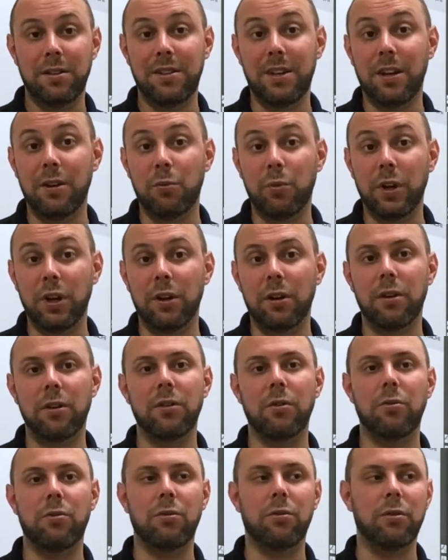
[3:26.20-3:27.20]
dead of
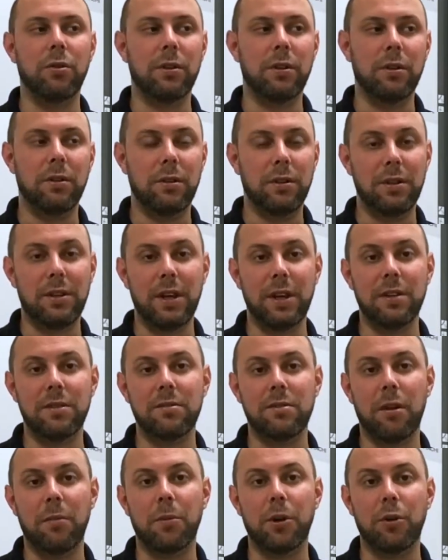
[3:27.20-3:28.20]
winter or the dead of
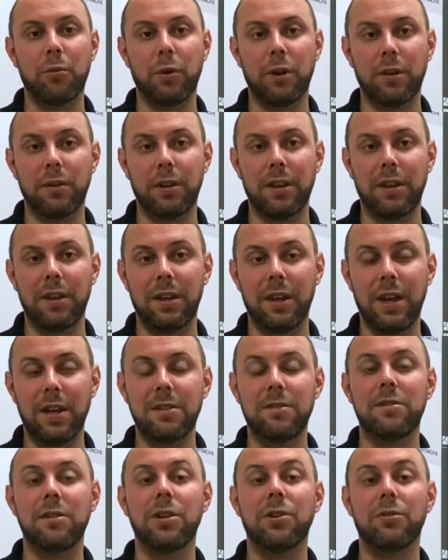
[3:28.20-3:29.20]
summer where the
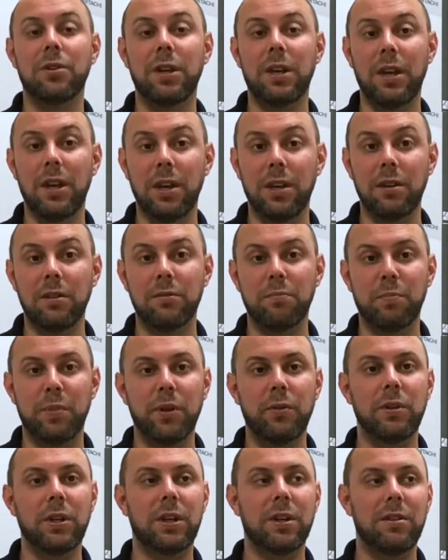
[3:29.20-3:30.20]
AC or the heat is
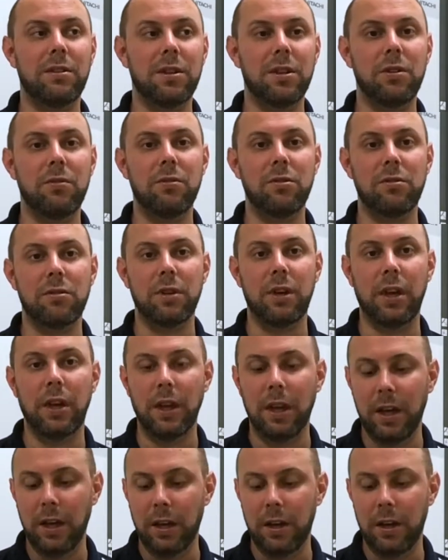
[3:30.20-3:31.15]
blowing continuously.